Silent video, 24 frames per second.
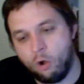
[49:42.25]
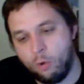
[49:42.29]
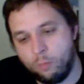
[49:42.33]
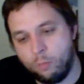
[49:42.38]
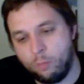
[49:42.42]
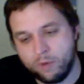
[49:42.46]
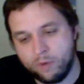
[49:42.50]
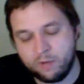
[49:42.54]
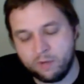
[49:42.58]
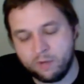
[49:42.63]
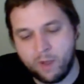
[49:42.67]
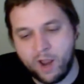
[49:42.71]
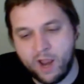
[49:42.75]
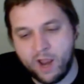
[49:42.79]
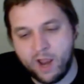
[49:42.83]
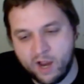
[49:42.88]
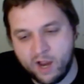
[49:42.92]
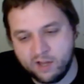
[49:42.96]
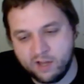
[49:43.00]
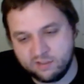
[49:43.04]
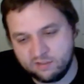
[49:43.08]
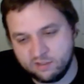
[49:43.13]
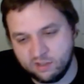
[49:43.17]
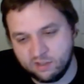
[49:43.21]
opening my
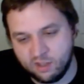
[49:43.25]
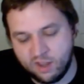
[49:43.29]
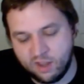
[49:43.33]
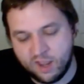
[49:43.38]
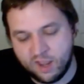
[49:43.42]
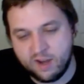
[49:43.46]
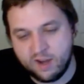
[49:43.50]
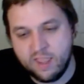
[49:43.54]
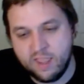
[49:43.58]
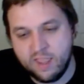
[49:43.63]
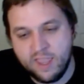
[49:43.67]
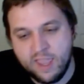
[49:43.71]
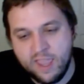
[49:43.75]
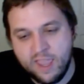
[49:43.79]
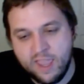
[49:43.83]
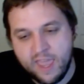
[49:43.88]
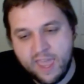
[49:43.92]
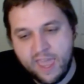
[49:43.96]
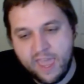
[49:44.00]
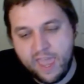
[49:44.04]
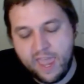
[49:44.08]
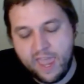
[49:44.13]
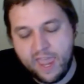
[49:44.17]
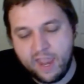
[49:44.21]
eyes to that.
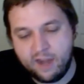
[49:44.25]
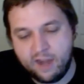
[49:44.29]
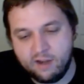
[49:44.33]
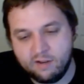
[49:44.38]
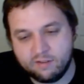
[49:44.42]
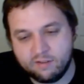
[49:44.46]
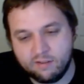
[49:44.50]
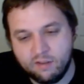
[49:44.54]
And